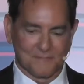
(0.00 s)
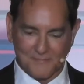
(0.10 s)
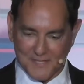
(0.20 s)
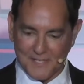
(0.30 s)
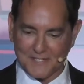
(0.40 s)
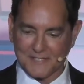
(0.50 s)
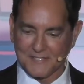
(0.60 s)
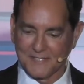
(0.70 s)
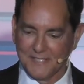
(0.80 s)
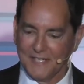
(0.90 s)
Yes?
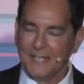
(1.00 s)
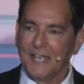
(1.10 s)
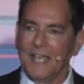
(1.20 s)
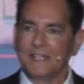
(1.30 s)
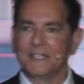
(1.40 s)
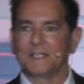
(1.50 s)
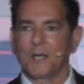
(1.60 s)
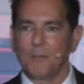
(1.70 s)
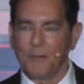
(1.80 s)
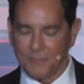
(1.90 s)
And then
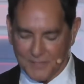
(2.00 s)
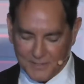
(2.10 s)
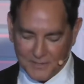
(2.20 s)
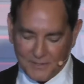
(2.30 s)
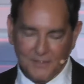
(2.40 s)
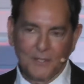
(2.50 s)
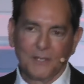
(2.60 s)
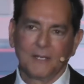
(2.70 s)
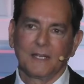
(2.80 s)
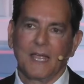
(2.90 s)
come up here
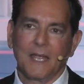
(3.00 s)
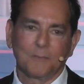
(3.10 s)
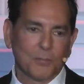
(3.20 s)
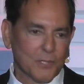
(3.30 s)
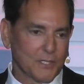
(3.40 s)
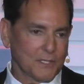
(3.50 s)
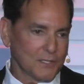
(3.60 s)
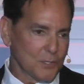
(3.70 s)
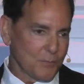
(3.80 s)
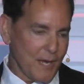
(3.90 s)
and put
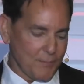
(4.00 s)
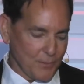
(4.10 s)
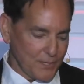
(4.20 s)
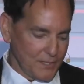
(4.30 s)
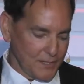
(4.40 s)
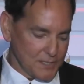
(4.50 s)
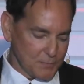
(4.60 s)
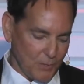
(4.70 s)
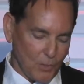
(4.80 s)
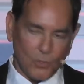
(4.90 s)
your paper in this
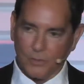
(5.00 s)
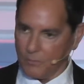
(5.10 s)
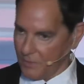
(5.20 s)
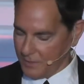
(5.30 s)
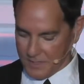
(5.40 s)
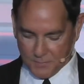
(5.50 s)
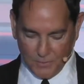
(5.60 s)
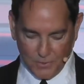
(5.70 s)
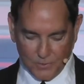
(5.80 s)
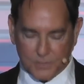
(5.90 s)
bowl, in one of these
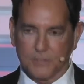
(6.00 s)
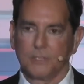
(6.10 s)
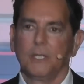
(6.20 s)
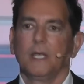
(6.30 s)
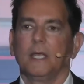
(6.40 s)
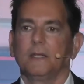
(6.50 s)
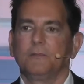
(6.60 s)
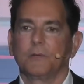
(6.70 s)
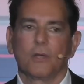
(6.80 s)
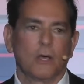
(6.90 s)
bowls. And if
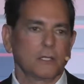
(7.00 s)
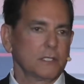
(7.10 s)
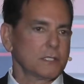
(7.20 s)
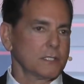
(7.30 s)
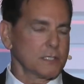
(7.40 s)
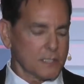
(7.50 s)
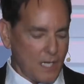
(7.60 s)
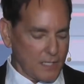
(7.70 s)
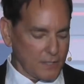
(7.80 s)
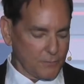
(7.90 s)
you're not into this
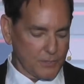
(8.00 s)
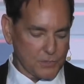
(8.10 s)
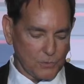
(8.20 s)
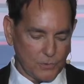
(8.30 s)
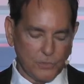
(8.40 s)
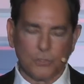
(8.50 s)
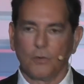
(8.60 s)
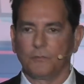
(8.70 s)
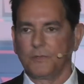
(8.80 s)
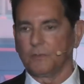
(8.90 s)
kind of ritual and you
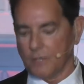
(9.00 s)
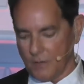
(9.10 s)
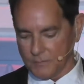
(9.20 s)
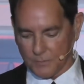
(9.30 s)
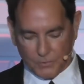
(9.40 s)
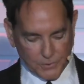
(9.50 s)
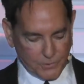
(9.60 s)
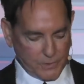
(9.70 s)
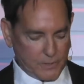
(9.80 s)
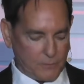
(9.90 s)
don't feel comfortable
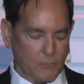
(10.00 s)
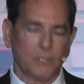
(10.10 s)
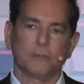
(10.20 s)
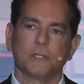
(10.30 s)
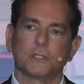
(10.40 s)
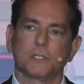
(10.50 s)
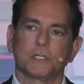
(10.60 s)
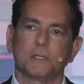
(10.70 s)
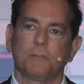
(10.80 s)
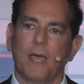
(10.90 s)
doing it, well, then just
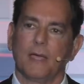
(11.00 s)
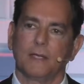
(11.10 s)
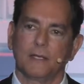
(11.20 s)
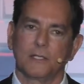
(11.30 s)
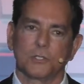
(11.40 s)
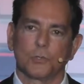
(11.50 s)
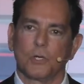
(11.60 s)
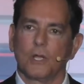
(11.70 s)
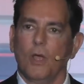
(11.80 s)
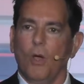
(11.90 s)
sit back and
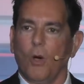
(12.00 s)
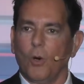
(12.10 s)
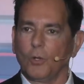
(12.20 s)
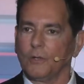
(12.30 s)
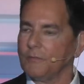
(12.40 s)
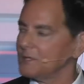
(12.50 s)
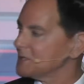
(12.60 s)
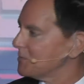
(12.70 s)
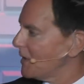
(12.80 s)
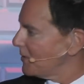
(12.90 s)
enjoy all of
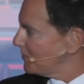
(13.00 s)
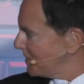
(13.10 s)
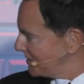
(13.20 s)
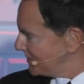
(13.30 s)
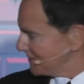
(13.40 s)
us while we do.